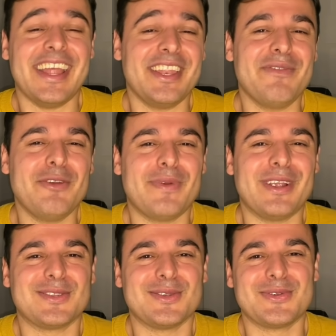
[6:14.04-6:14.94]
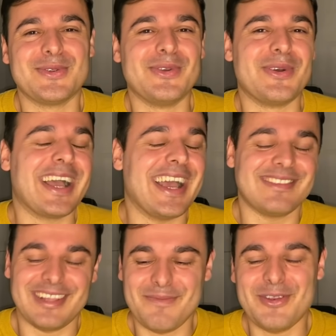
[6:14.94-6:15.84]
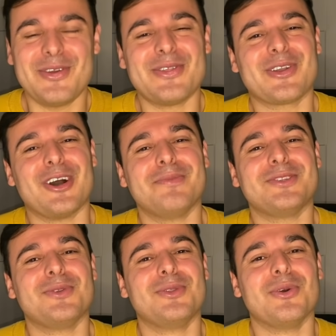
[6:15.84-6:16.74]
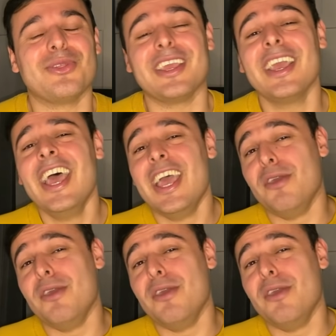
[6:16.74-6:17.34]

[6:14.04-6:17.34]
and every person should know. Guys, let me know in the comments what you think.